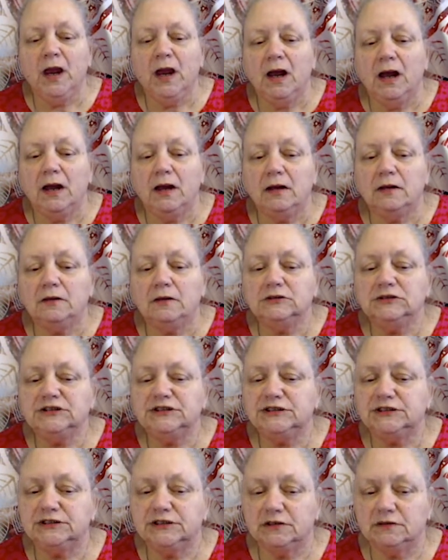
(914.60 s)
I'll
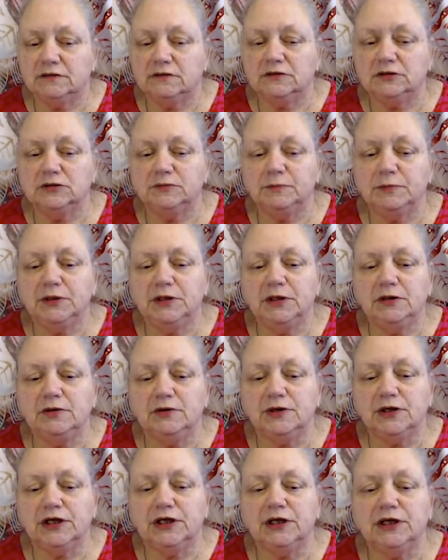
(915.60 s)
start by
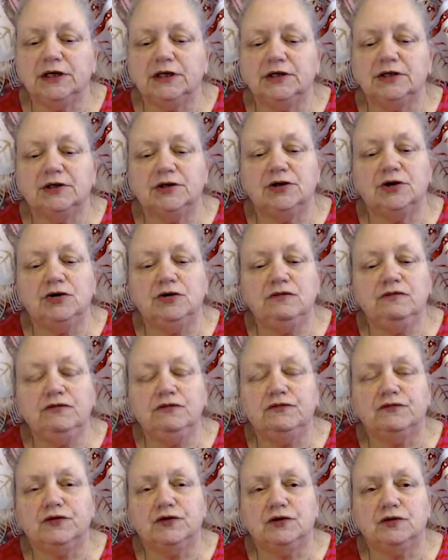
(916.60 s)
looking at an
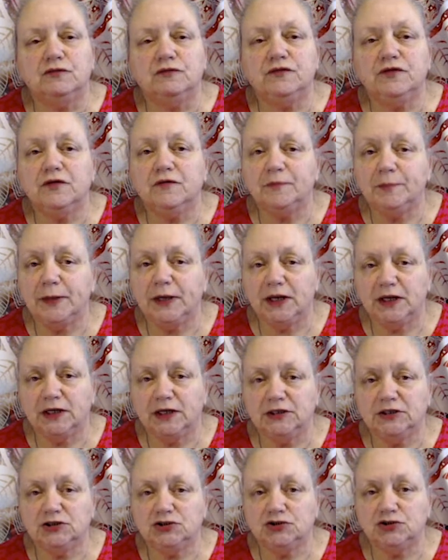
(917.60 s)
overview of the
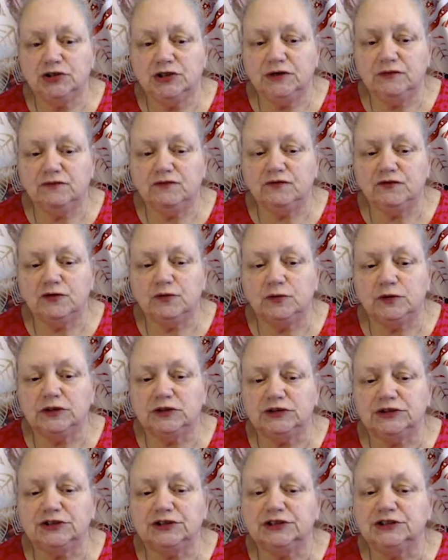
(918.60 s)
planetary
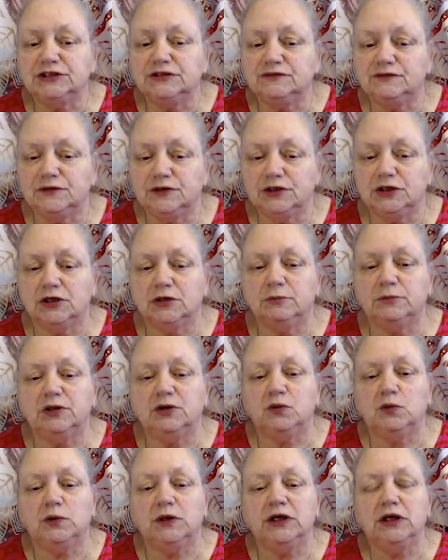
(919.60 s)
influences for the coming
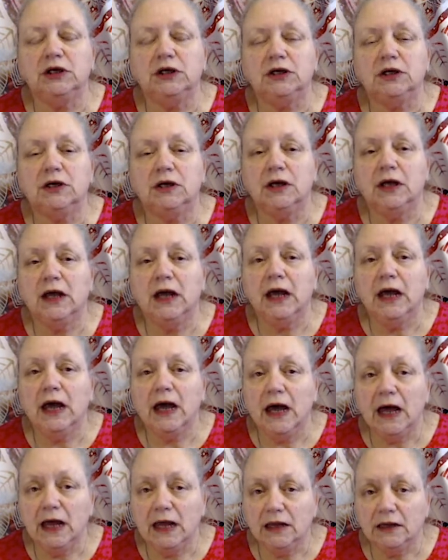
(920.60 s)
week
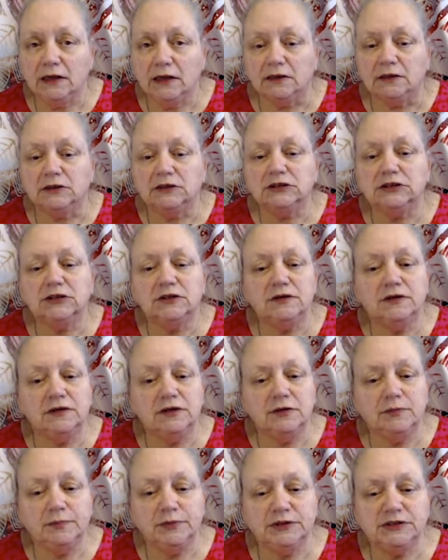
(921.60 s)
and the
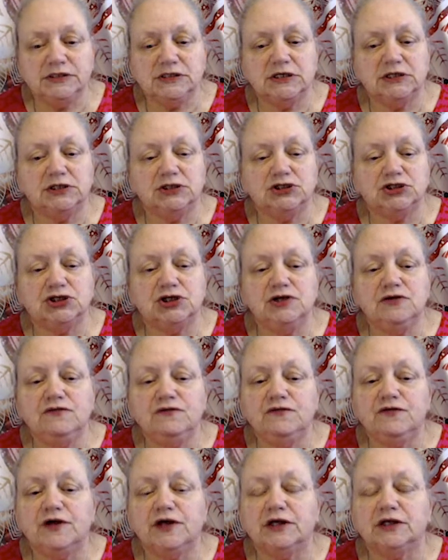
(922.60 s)
potential
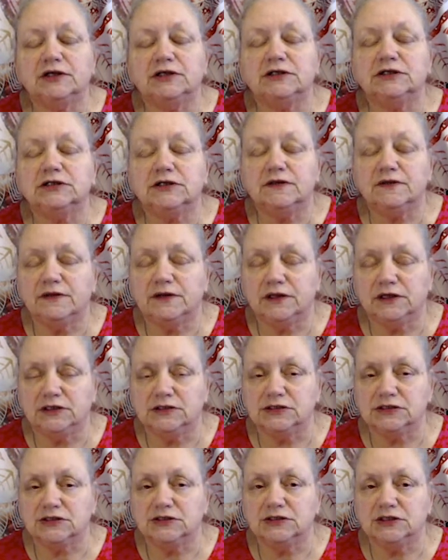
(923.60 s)
effect these
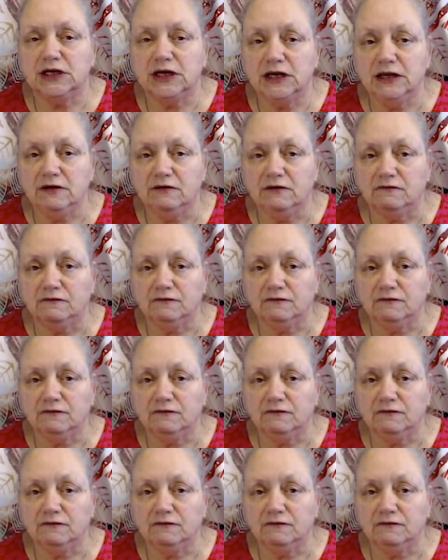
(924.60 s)
could have.